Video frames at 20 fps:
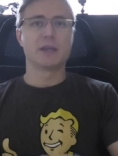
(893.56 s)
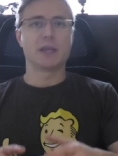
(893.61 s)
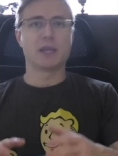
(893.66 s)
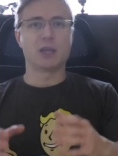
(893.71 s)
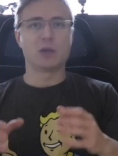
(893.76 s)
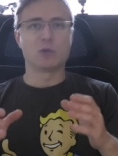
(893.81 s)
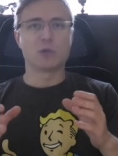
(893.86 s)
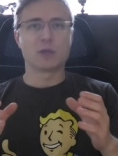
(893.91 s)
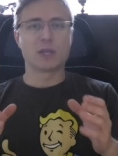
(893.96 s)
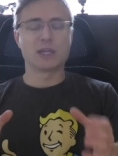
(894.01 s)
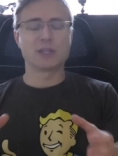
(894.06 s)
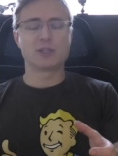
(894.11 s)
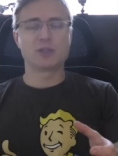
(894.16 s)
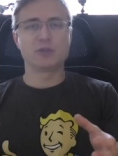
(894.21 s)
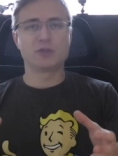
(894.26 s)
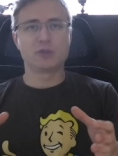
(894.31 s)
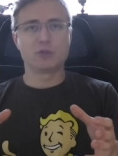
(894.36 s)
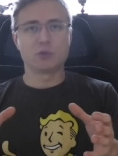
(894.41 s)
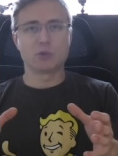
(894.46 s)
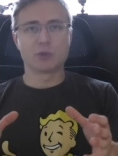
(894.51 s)
and it'll get
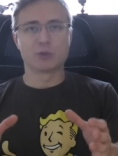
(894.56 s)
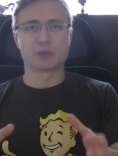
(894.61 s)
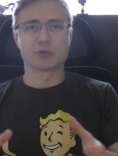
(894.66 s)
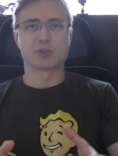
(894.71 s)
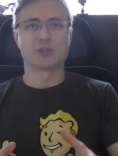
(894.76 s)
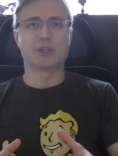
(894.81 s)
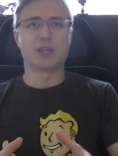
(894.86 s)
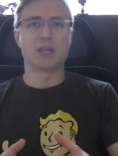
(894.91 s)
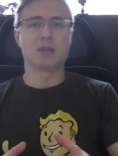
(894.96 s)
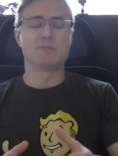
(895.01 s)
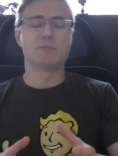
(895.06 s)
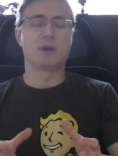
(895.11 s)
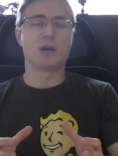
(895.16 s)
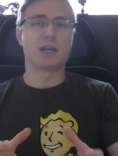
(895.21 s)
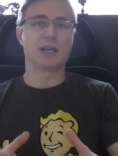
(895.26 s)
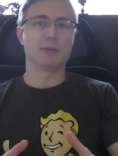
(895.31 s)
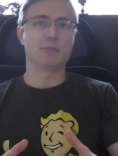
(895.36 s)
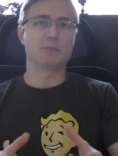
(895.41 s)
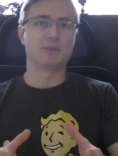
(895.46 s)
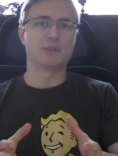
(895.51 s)
you to understand
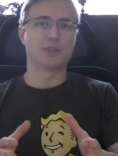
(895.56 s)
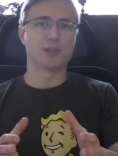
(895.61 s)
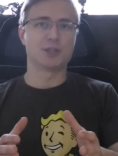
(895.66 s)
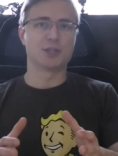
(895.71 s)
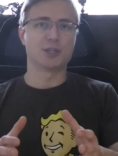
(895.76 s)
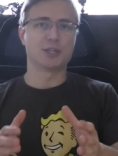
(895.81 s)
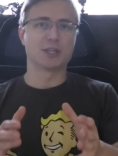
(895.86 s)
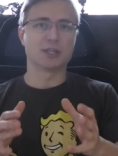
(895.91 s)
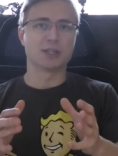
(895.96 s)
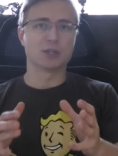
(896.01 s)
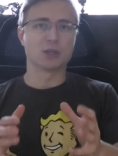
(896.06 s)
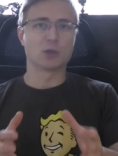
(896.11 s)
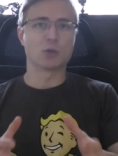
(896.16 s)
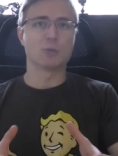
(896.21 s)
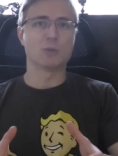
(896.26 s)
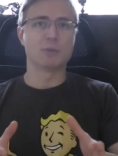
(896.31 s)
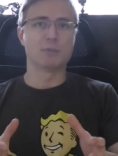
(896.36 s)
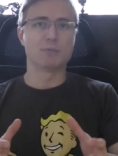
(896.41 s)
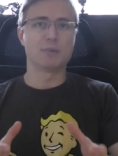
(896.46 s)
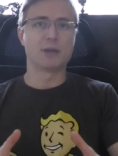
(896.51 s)
body positioning a little
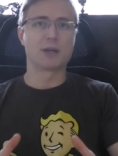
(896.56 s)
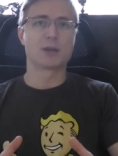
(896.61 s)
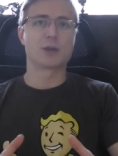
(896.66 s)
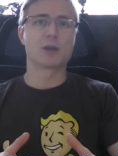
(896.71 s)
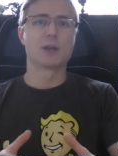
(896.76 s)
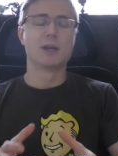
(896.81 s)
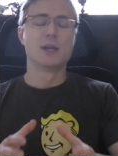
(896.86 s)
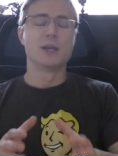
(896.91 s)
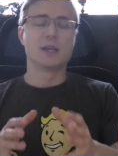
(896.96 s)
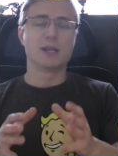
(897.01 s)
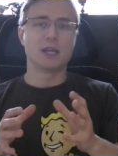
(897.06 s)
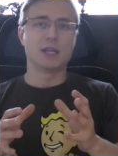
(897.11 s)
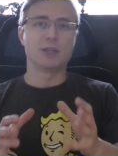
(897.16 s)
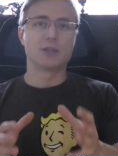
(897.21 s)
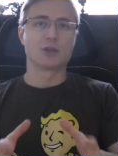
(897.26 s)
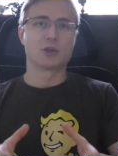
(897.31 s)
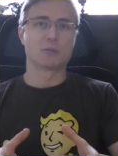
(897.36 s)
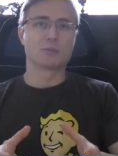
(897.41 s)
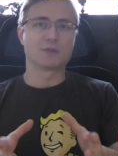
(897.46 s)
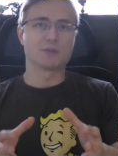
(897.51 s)
bit better in
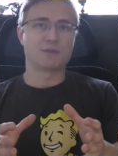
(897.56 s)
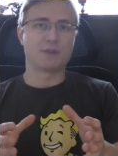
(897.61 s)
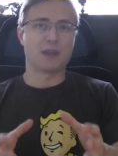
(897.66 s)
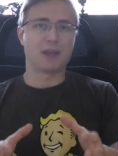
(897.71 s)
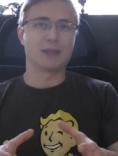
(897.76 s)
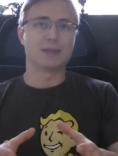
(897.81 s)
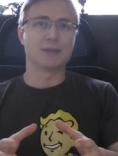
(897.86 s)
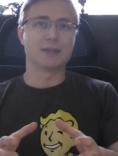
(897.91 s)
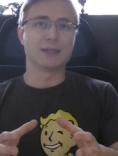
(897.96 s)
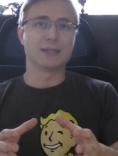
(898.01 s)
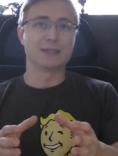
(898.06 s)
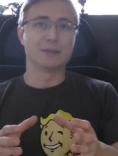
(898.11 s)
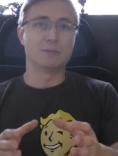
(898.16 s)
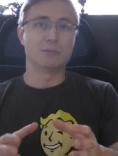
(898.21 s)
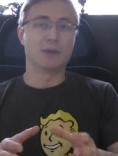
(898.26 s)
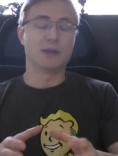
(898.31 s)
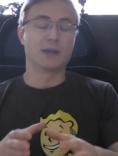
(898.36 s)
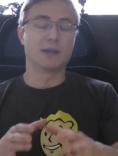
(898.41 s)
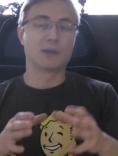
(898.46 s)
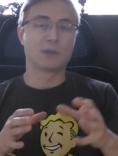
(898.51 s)
terms of handling the
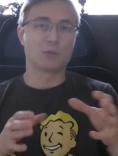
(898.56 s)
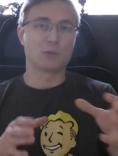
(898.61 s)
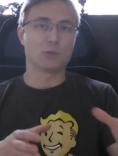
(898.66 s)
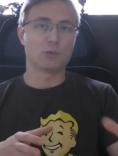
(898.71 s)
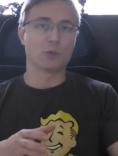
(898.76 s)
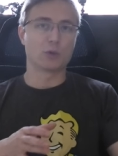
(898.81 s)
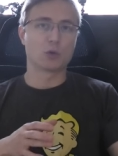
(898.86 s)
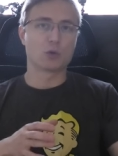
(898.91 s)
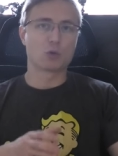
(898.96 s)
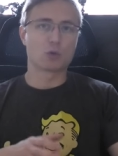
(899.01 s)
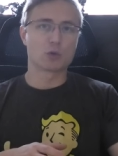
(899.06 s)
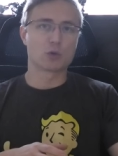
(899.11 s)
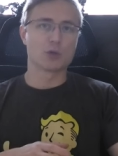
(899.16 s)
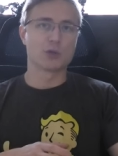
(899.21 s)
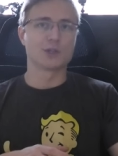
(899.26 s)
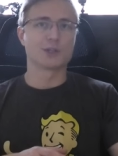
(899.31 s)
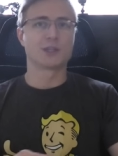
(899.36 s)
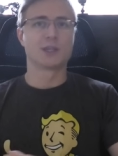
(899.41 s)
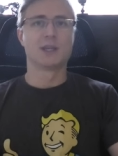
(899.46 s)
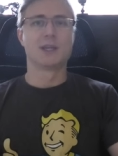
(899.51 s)
bike through the
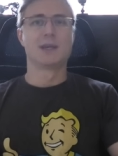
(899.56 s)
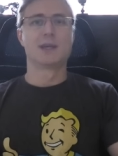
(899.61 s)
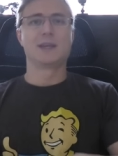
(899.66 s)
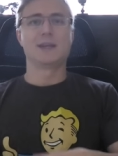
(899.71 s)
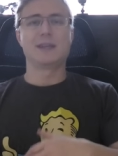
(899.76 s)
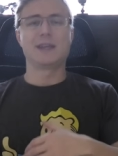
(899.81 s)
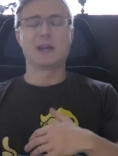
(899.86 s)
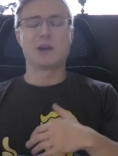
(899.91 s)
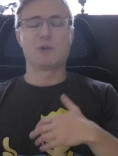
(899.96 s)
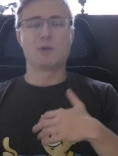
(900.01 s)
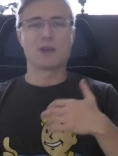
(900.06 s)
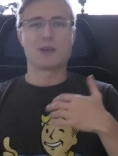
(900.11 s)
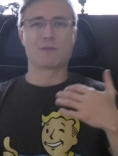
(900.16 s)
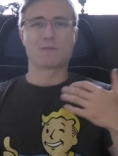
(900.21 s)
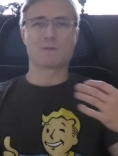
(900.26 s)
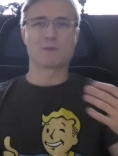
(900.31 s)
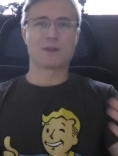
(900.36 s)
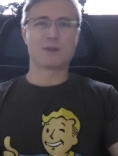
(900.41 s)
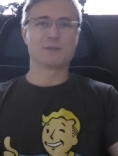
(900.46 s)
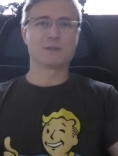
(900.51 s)
corners. Now, at
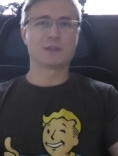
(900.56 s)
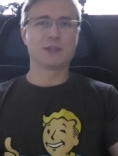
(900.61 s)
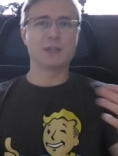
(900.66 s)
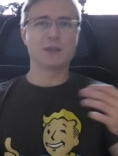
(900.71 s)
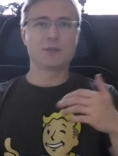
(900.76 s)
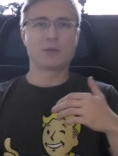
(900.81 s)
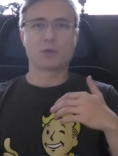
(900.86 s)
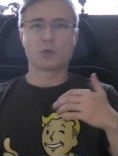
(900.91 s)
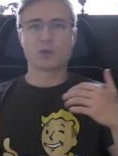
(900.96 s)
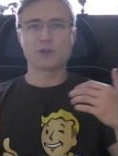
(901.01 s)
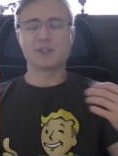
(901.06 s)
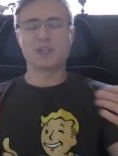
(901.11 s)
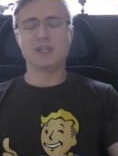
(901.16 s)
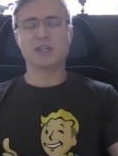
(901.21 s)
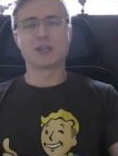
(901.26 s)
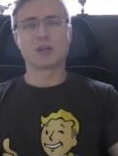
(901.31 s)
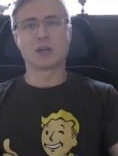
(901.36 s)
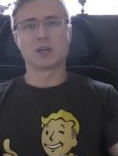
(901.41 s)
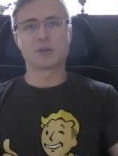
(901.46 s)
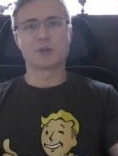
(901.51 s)
roughly
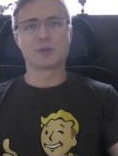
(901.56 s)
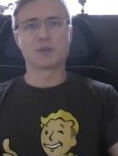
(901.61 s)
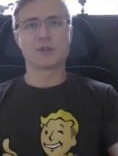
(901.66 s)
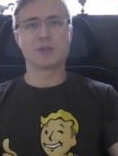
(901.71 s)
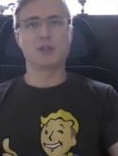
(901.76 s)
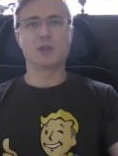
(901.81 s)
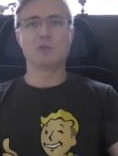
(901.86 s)
$1,300